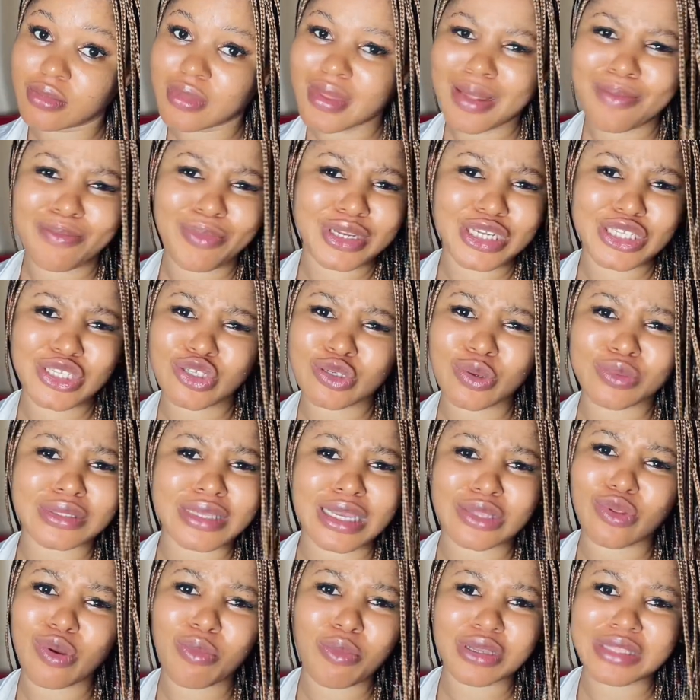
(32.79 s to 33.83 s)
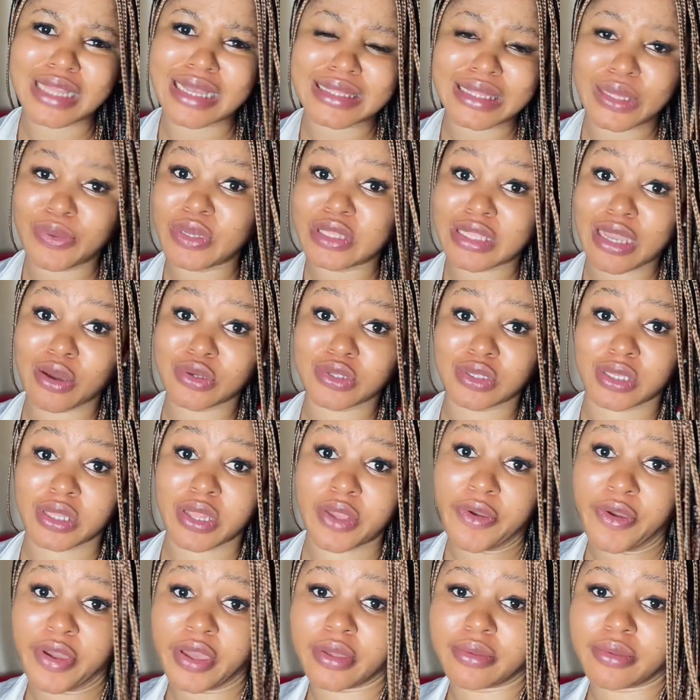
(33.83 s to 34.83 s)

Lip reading: Body soaps are no more than 3,000 naira.